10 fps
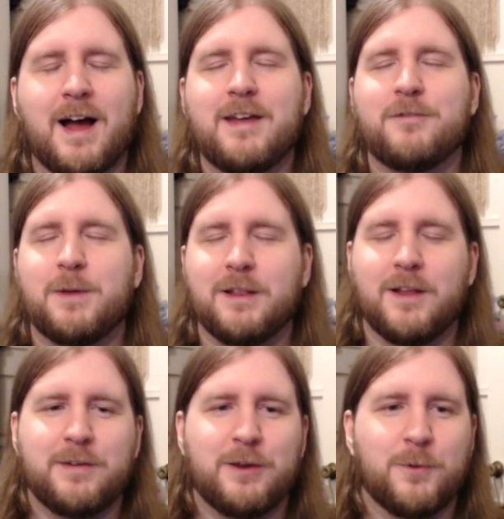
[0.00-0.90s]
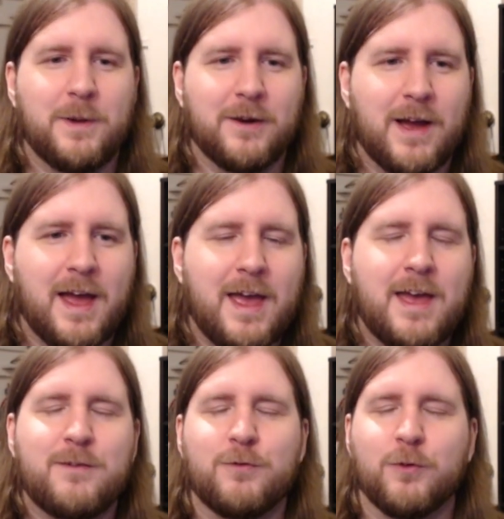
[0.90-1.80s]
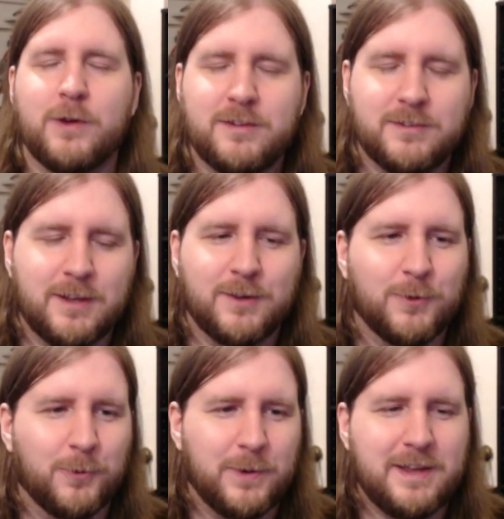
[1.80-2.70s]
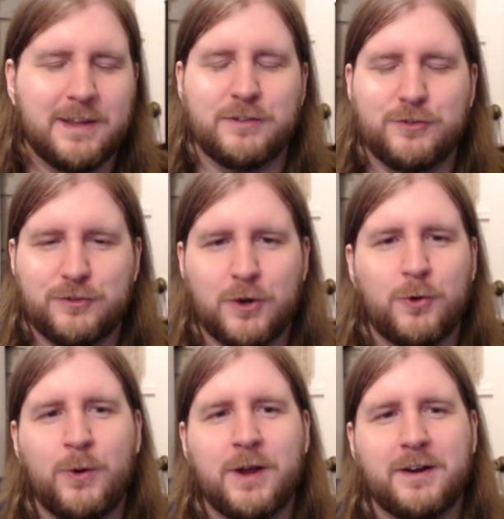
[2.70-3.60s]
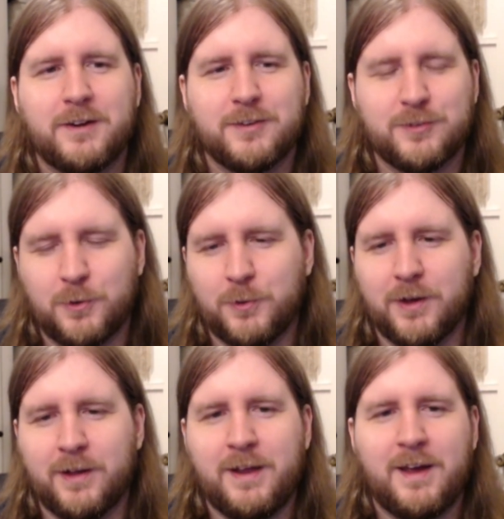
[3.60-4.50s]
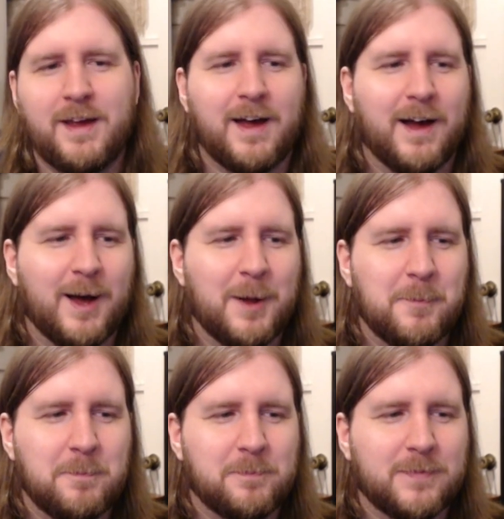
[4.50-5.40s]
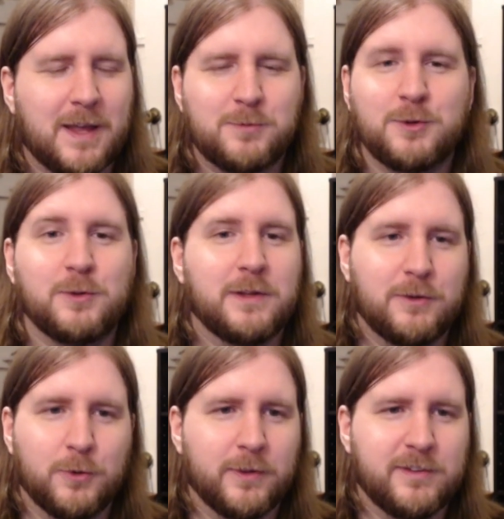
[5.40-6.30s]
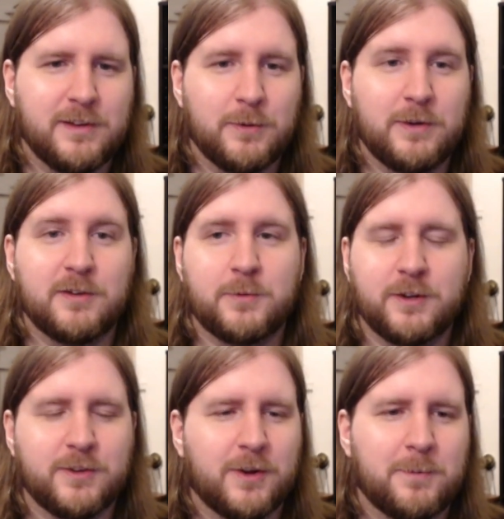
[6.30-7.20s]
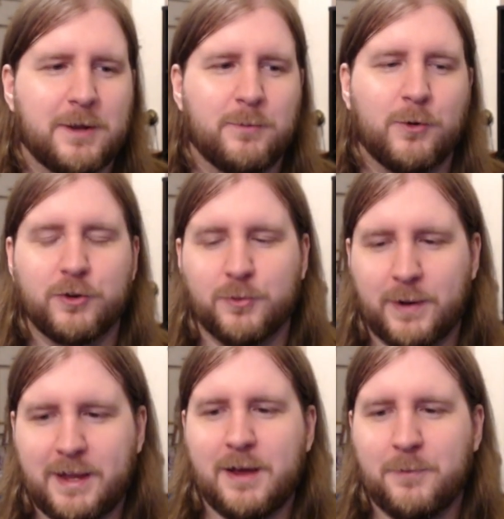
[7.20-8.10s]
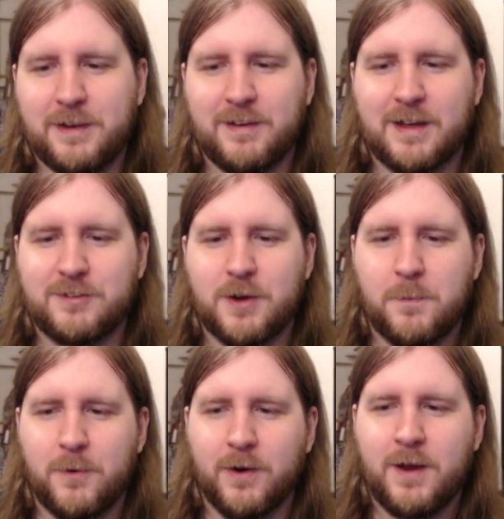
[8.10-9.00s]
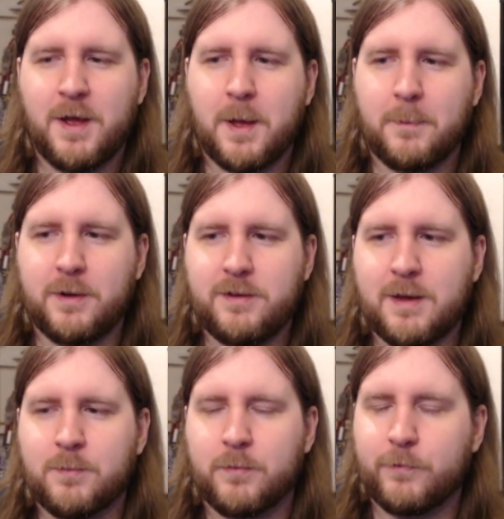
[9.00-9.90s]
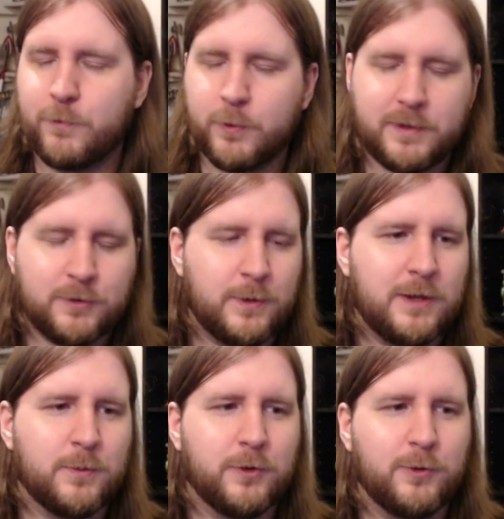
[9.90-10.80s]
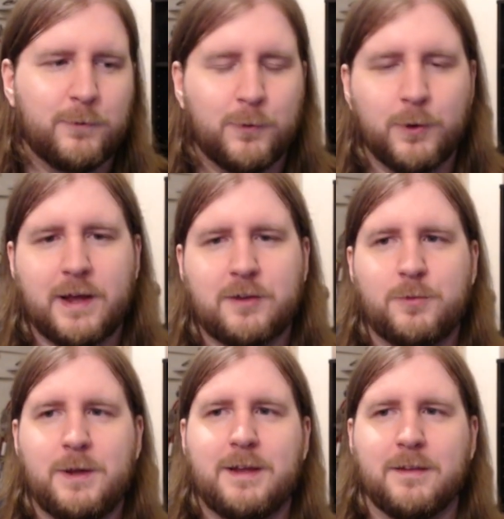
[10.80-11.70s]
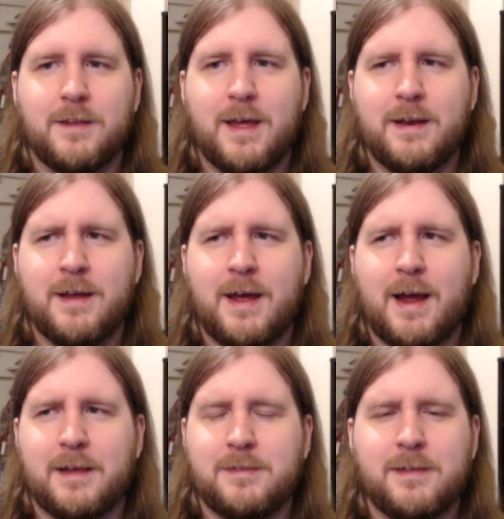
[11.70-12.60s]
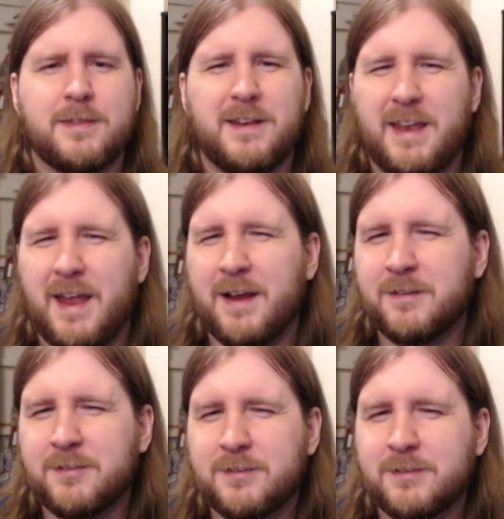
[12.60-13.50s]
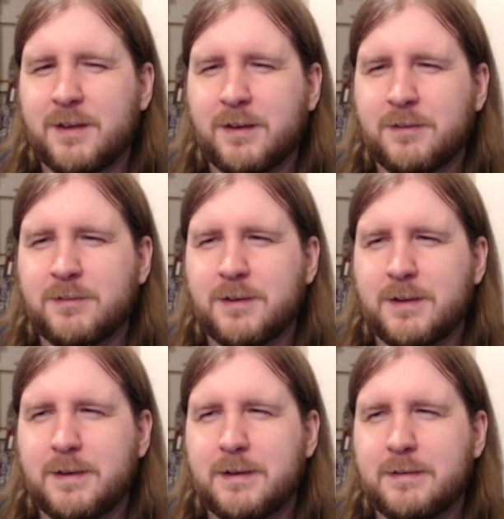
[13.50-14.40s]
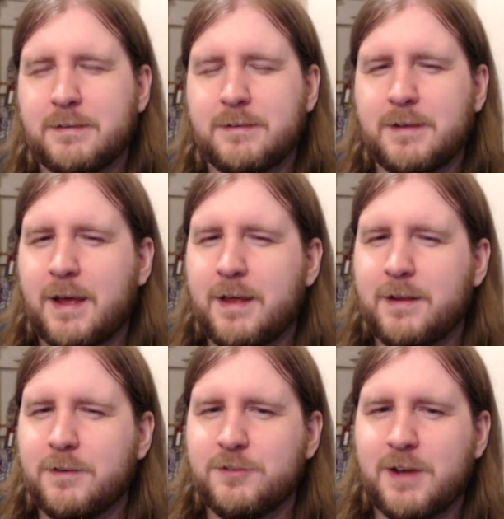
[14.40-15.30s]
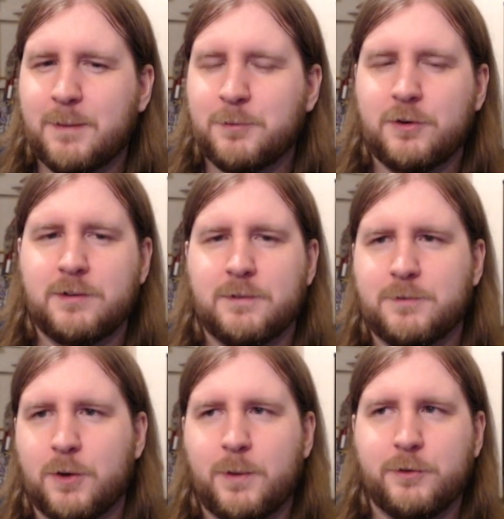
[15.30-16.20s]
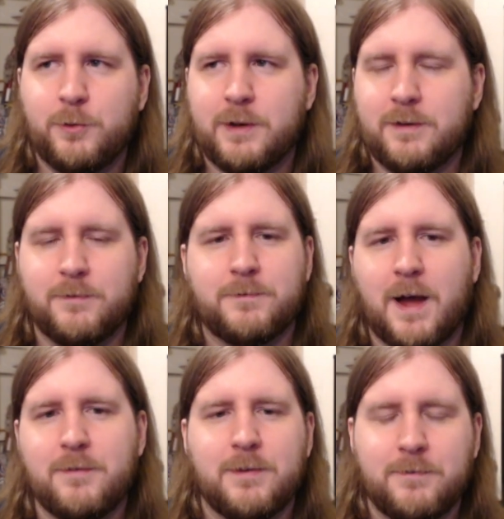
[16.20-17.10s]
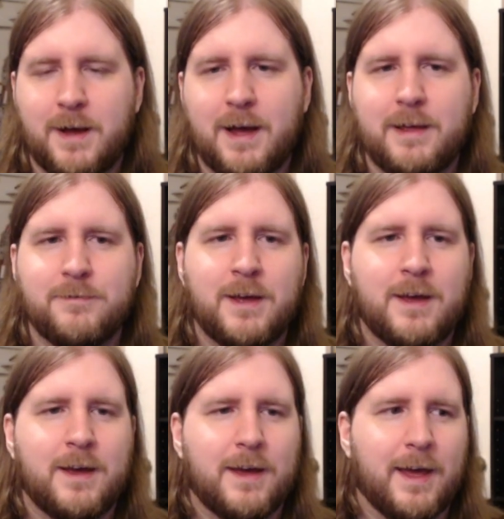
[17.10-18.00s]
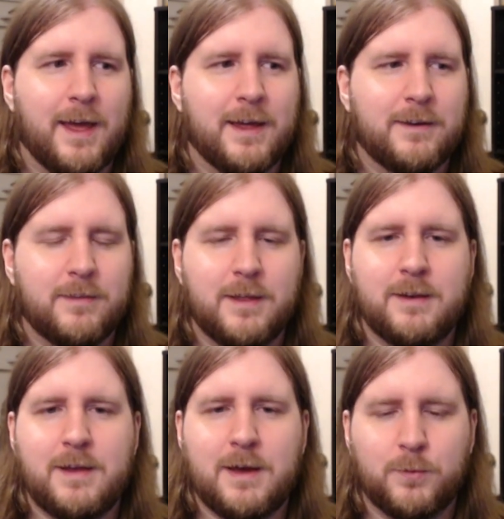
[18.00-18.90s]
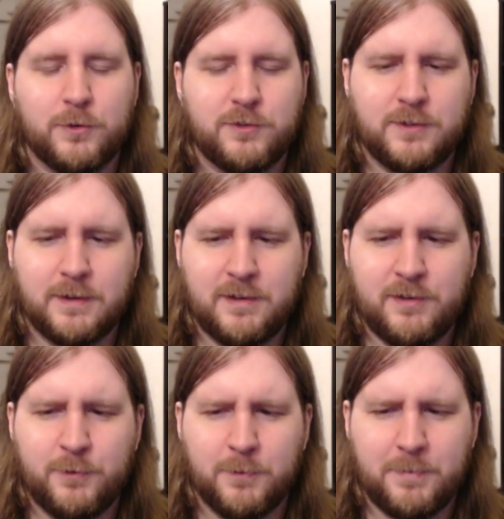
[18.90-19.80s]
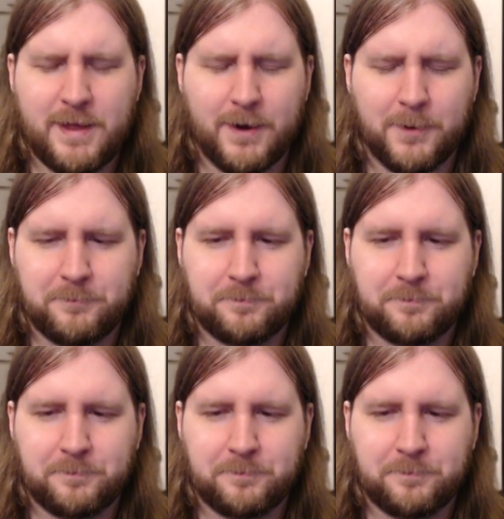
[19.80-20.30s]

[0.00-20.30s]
I have been loving Kubera every single week. It's so, so good. Um, absolutely adore the series. I want to talk about it more, so I can't wait to catch up more. But yeah, for this week. We'll do four next week, and then I think the next section is 10 chapters. If so, I'll do it in five and five. And then, yeah, we'll just continue from there